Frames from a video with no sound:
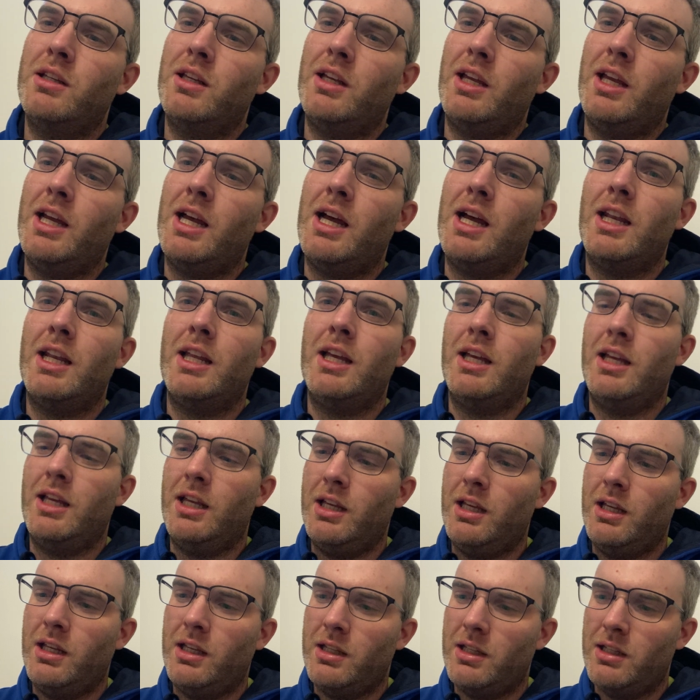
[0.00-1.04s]
I got
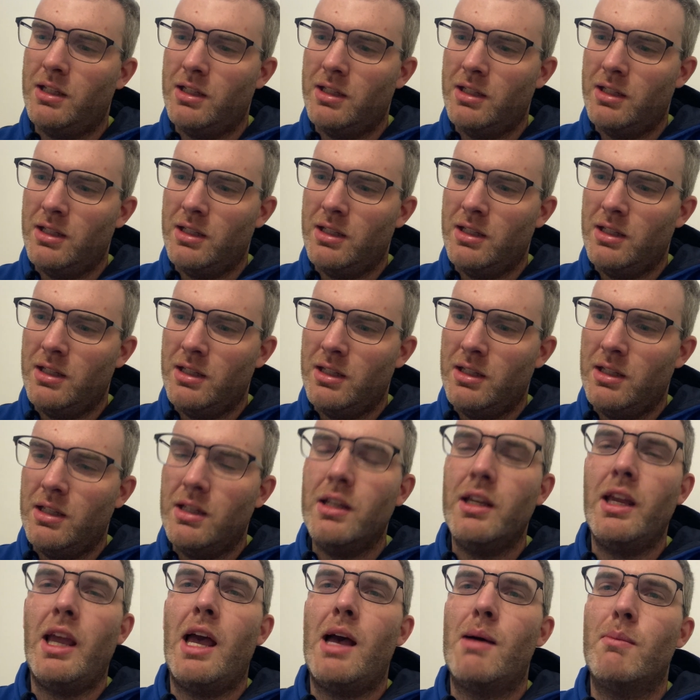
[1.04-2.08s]
a
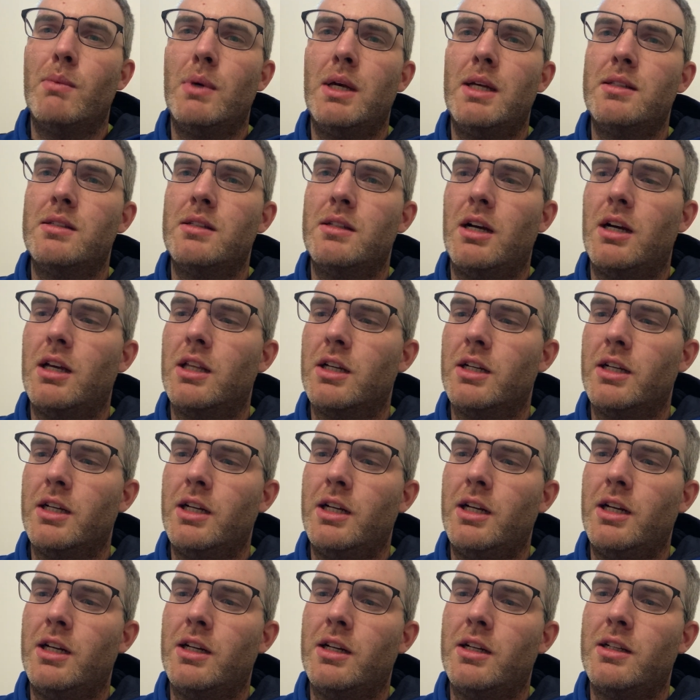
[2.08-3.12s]
Cap Bust dollar
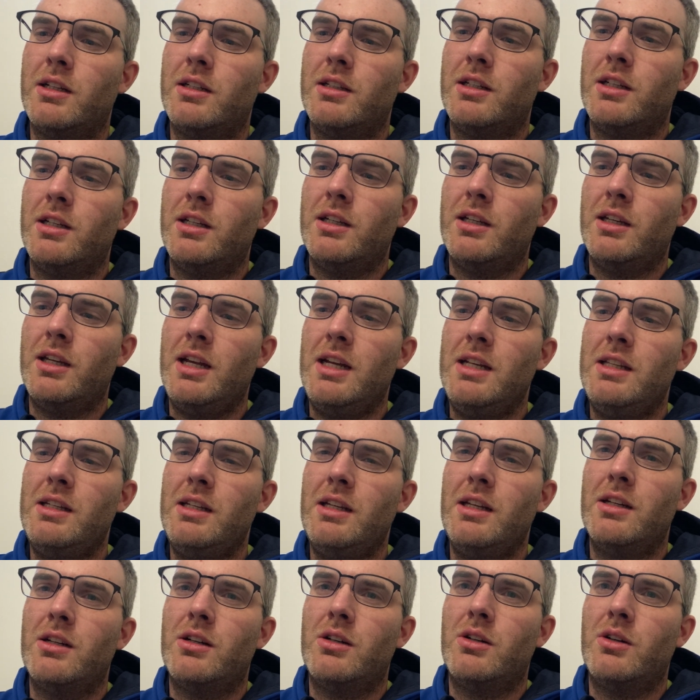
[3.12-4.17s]
here,
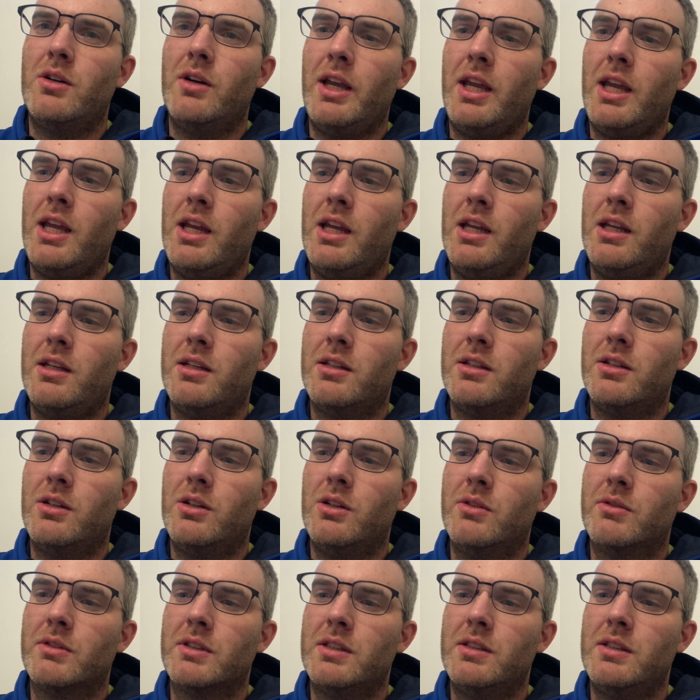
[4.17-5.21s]
1808
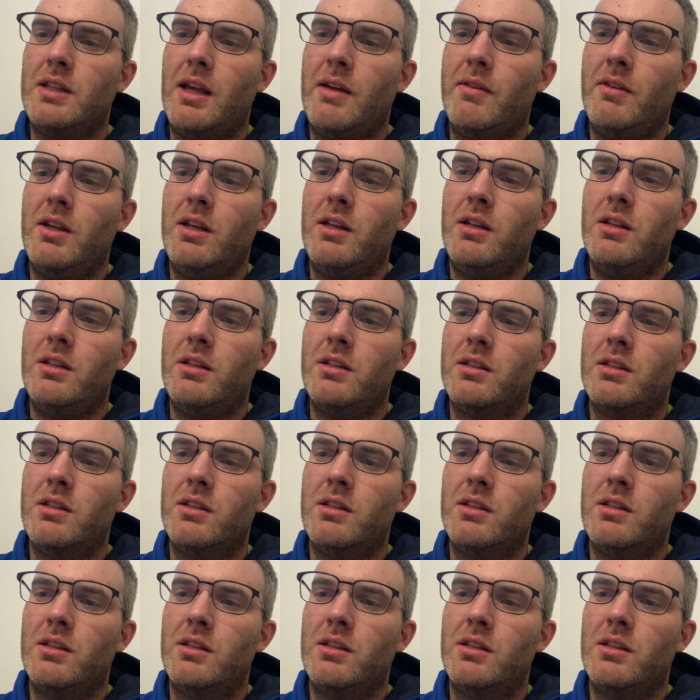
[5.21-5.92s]
over 7.